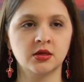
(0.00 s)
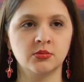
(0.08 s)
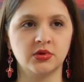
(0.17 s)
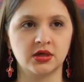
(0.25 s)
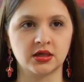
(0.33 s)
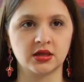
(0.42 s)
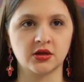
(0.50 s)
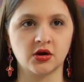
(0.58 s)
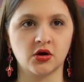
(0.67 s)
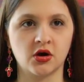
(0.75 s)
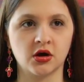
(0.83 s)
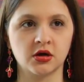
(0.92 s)
because there
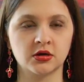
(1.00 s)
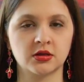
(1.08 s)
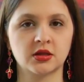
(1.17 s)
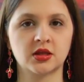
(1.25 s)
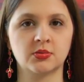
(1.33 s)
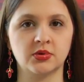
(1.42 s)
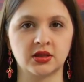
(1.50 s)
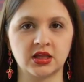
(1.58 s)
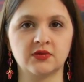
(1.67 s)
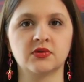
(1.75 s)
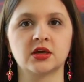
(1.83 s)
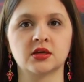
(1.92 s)
are
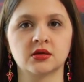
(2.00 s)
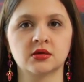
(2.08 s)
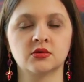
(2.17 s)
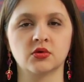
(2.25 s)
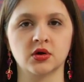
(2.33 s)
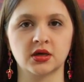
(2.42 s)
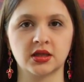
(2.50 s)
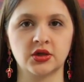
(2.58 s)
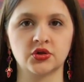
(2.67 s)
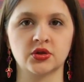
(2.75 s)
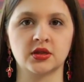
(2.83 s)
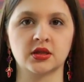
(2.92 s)
specific
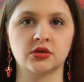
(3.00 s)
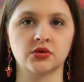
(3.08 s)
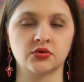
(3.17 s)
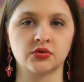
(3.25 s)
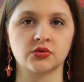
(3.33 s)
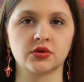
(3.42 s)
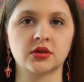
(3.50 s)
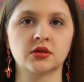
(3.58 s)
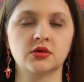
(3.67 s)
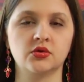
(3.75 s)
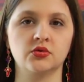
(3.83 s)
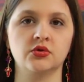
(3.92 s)
organizations and donors
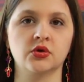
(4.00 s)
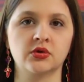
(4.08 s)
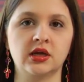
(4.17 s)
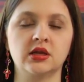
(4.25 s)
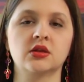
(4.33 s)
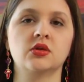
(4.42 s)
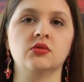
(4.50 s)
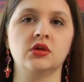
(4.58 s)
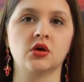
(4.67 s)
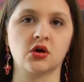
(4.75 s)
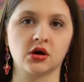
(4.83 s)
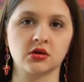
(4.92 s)
who donate to the
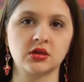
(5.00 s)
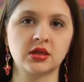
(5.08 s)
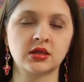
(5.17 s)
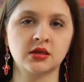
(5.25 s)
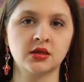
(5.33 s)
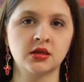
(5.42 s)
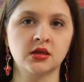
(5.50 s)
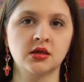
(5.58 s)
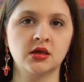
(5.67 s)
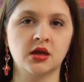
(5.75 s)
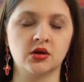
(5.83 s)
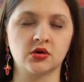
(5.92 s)
arts,
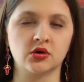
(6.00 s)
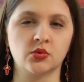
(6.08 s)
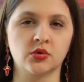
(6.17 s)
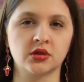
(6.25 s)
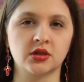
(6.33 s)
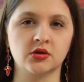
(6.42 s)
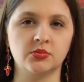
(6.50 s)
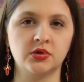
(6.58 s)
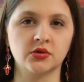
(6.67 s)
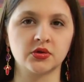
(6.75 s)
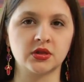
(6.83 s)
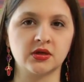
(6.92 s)
and you're going to want to
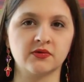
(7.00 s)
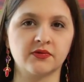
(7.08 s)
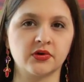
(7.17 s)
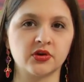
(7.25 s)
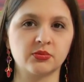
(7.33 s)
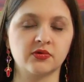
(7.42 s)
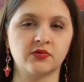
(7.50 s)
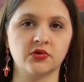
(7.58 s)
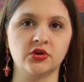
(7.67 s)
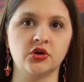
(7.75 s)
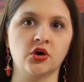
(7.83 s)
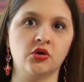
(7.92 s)
appeal to them first before
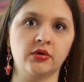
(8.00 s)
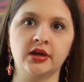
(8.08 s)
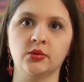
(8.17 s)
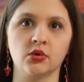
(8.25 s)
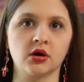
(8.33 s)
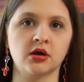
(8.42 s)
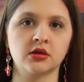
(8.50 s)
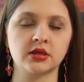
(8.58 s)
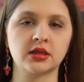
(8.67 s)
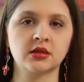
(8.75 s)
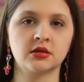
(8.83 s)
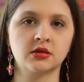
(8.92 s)
you go anywhere
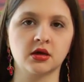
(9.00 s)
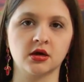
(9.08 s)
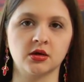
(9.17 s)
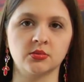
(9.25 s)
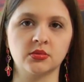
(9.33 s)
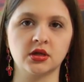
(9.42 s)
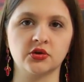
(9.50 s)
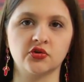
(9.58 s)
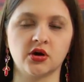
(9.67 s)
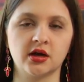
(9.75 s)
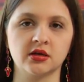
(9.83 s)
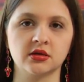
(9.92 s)
else um, and
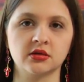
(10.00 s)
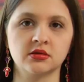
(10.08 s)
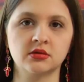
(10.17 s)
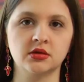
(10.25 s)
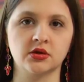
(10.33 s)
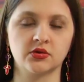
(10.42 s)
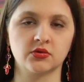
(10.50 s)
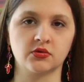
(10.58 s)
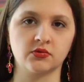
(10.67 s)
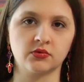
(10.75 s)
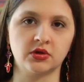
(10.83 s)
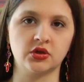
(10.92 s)
try to, you know, sort
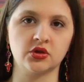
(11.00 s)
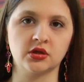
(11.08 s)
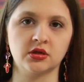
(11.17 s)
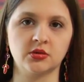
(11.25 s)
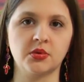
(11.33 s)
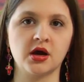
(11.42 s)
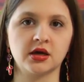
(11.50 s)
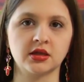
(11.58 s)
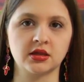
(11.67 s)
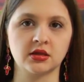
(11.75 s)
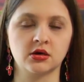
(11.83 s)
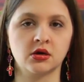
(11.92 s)
of reach into
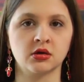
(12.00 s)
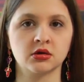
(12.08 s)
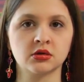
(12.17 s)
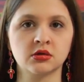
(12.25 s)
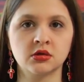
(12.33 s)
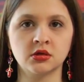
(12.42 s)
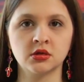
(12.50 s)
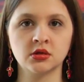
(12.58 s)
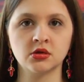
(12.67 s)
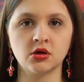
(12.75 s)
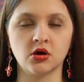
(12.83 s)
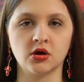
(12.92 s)
pockets that aren't
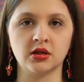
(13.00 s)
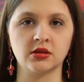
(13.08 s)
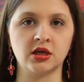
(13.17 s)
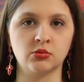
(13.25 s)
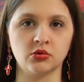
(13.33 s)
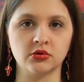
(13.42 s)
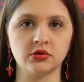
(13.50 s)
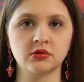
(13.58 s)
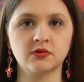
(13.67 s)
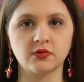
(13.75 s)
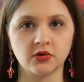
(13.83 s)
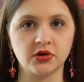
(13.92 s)
already labeled
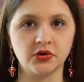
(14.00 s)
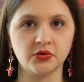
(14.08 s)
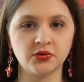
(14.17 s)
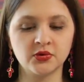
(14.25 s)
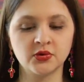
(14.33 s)
for you.